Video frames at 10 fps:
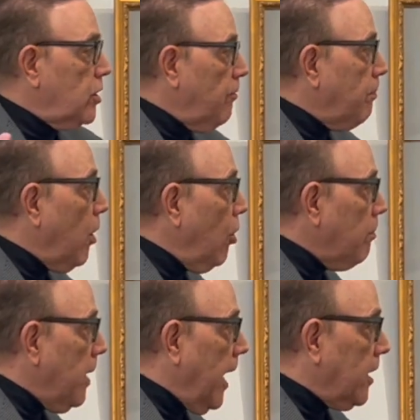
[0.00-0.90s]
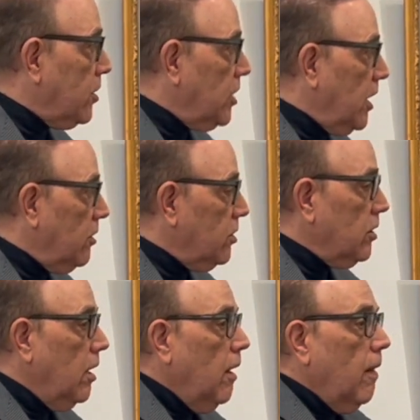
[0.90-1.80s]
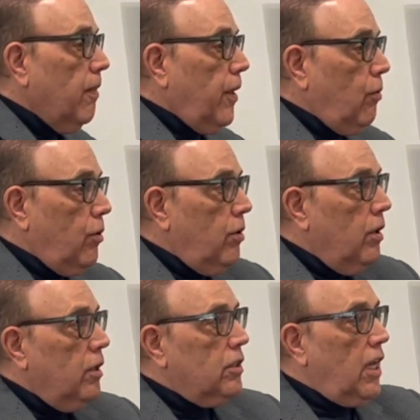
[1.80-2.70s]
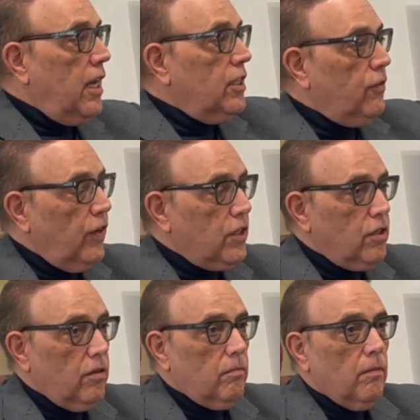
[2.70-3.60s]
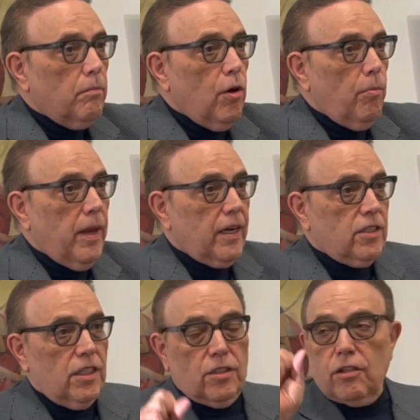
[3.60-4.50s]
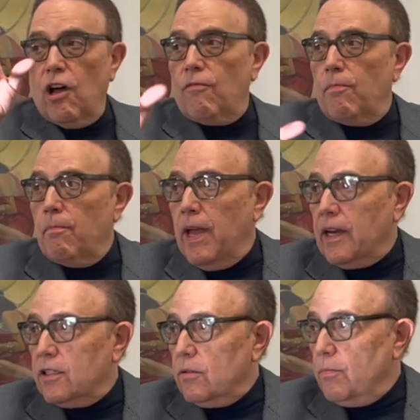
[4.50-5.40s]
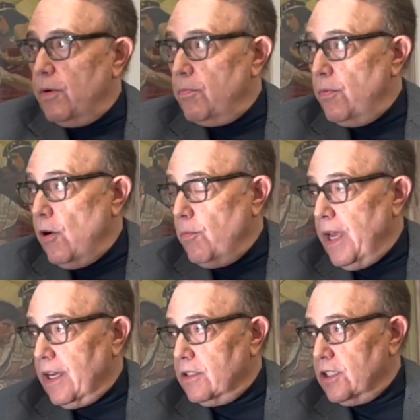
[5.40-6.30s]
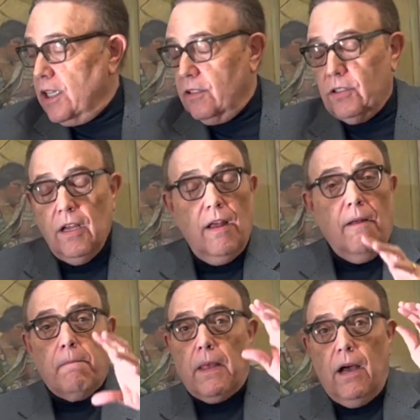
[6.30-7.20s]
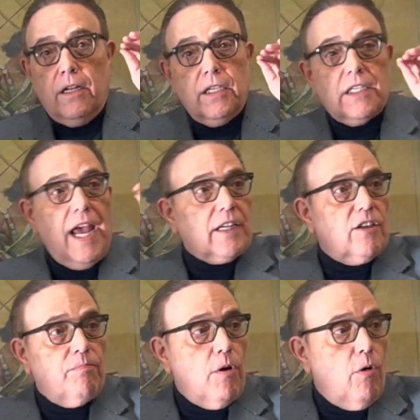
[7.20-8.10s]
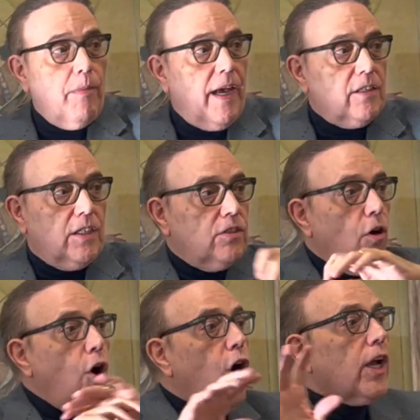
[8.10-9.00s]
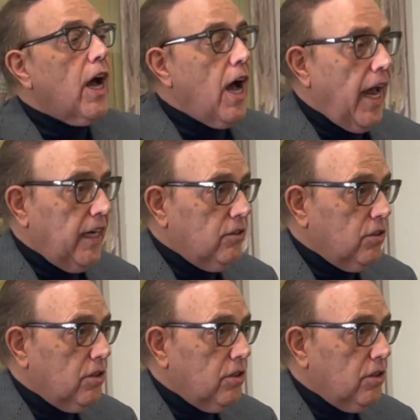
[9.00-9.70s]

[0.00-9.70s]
of pulp magazines. There were science fiction pulp magazines, love pulp magazines, detective pulp magazines, all kinds.